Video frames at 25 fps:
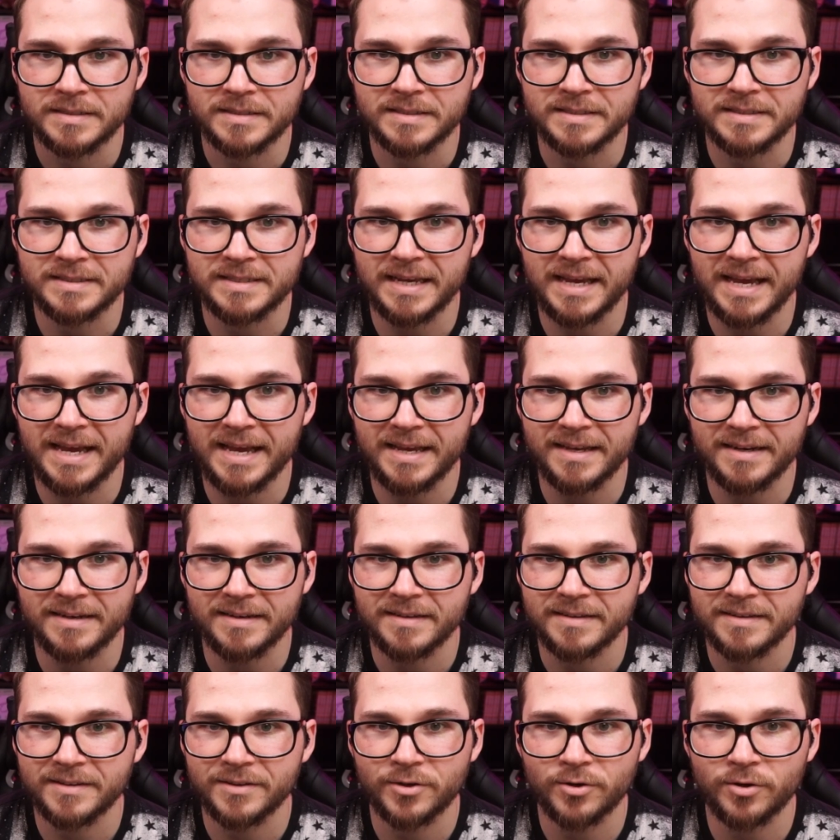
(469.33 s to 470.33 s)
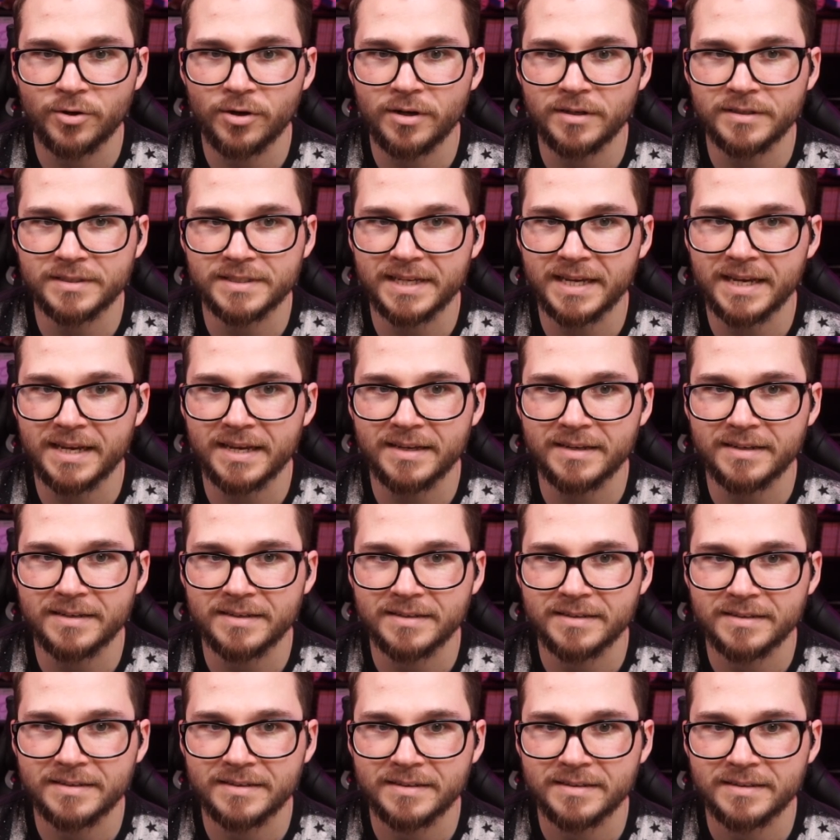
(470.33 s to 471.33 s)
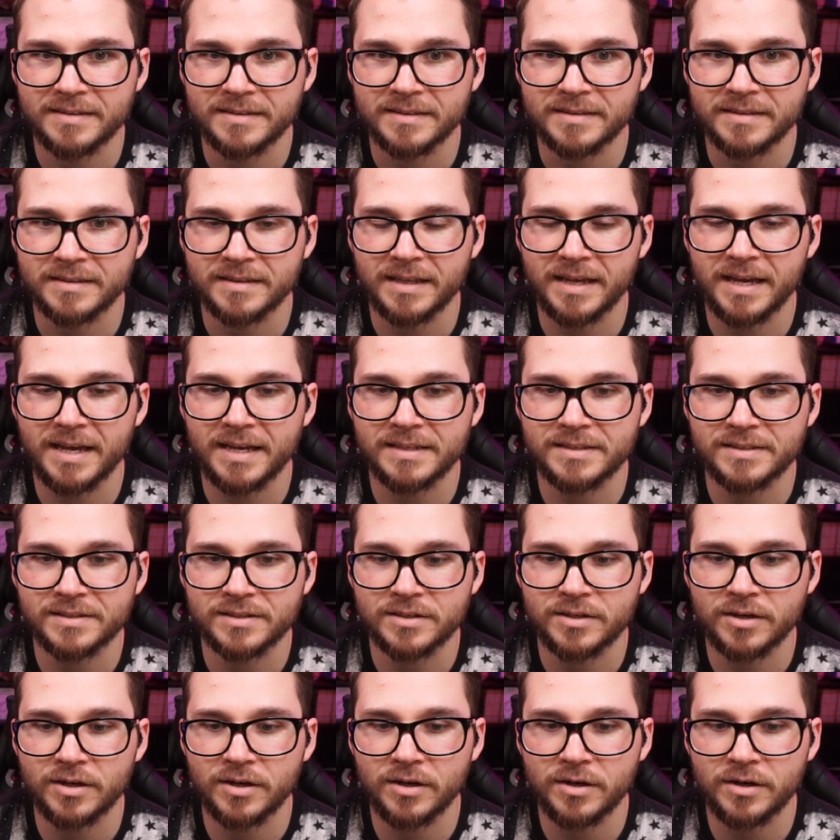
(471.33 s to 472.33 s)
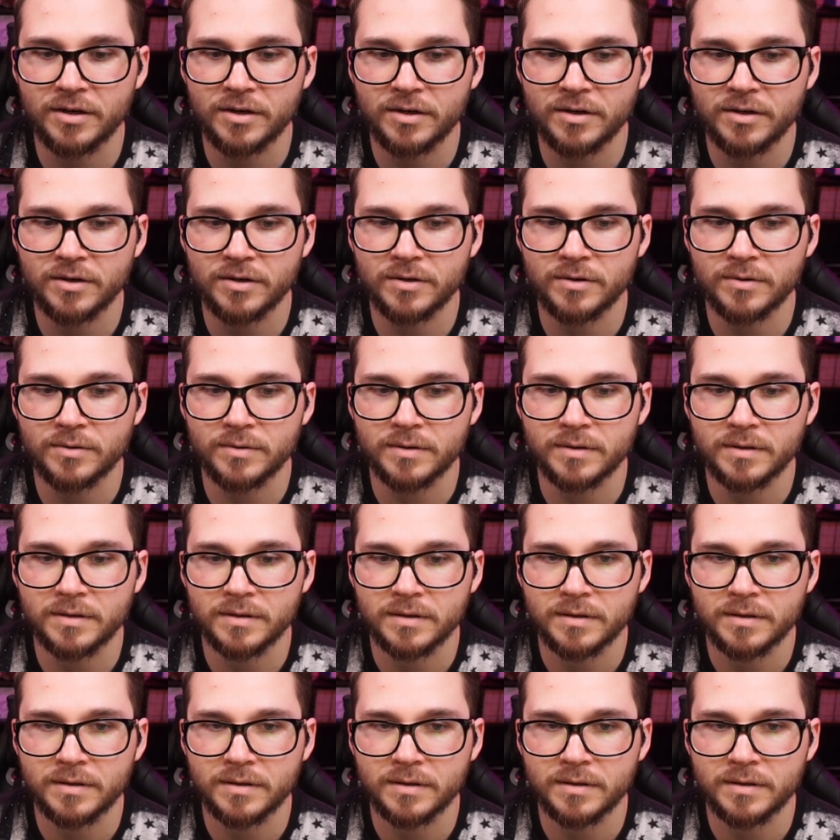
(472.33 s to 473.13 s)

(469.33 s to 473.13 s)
Dead. They're all dead. Let's go.